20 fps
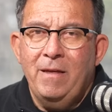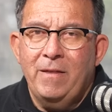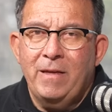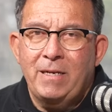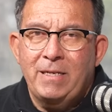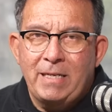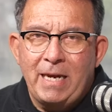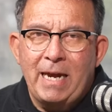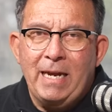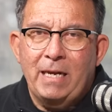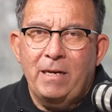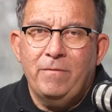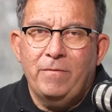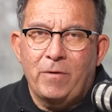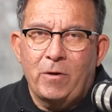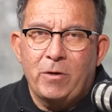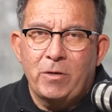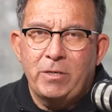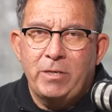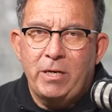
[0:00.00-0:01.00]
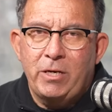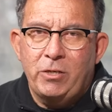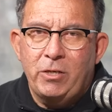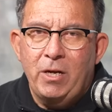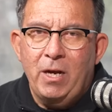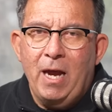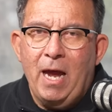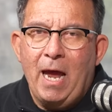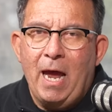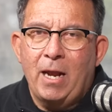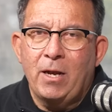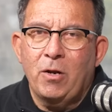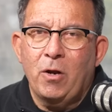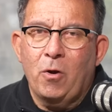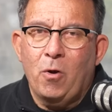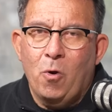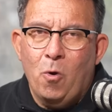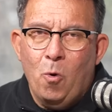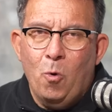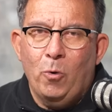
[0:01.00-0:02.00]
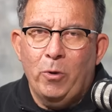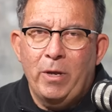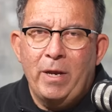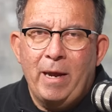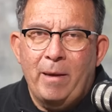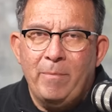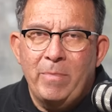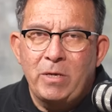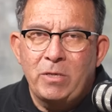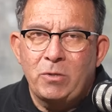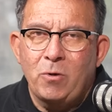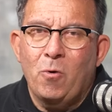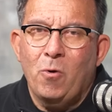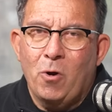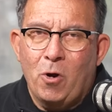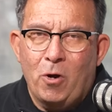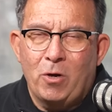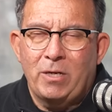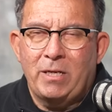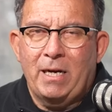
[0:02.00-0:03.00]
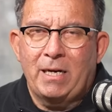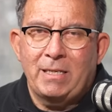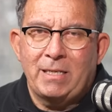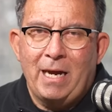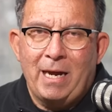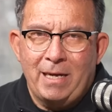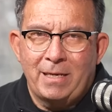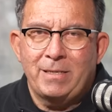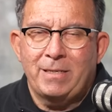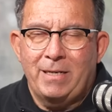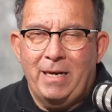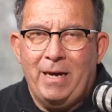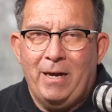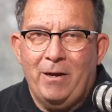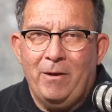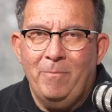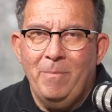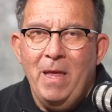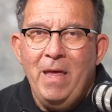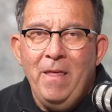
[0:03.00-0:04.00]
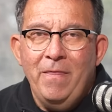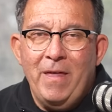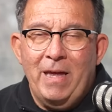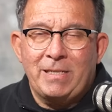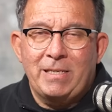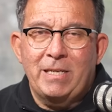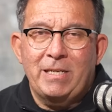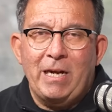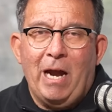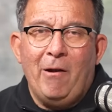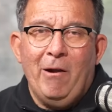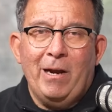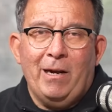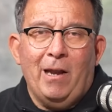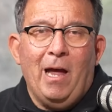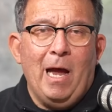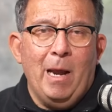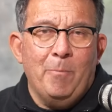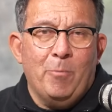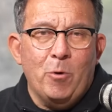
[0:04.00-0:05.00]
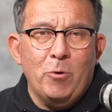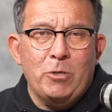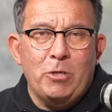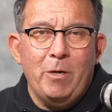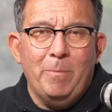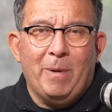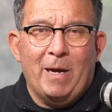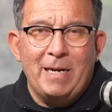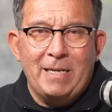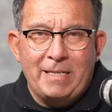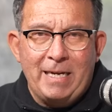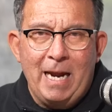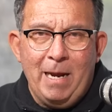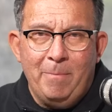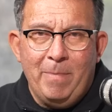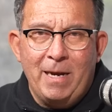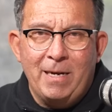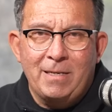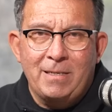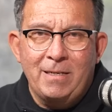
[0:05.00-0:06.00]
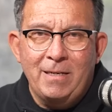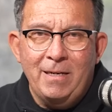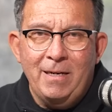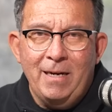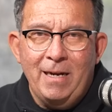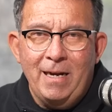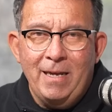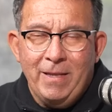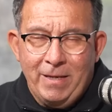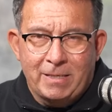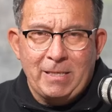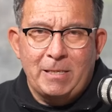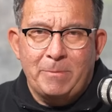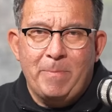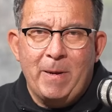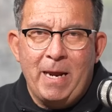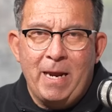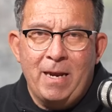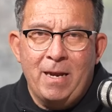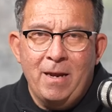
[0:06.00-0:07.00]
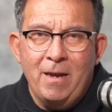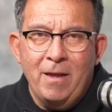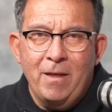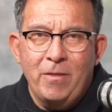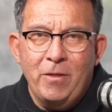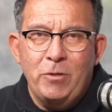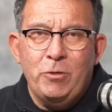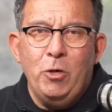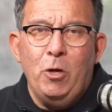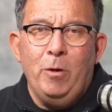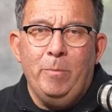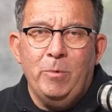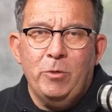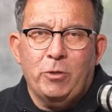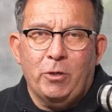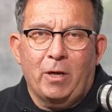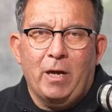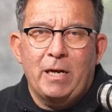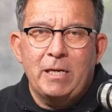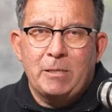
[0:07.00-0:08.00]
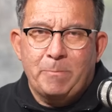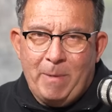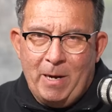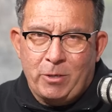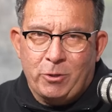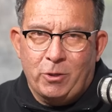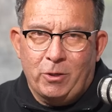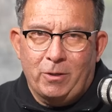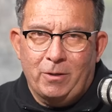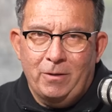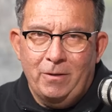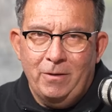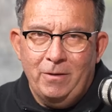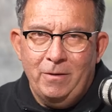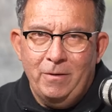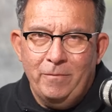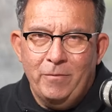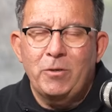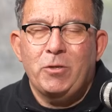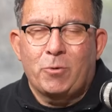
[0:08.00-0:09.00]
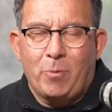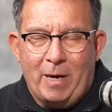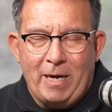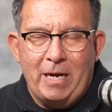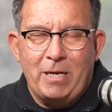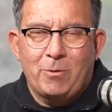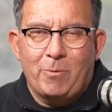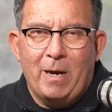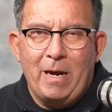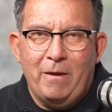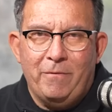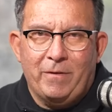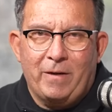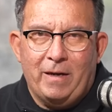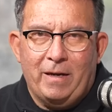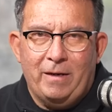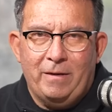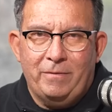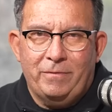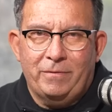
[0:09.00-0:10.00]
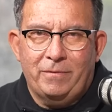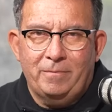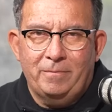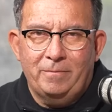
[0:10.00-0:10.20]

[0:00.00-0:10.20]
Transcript: then take advantage and call the numbers or contact us now. That's the direct line brought to you by 10Bet. This has been the Durban July special for 2025.